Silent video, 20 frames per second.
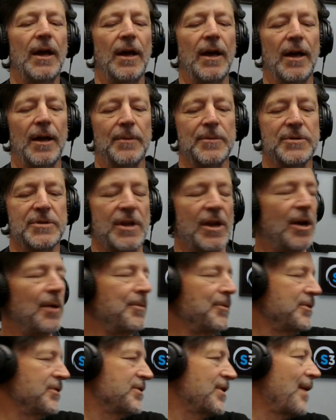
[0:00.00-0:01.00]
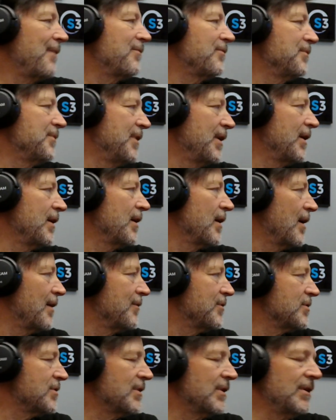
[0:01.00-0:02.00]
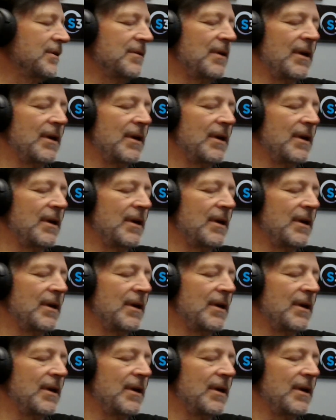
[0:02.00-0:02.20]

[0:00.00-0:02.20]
just to help it stop from digging, obviously, right?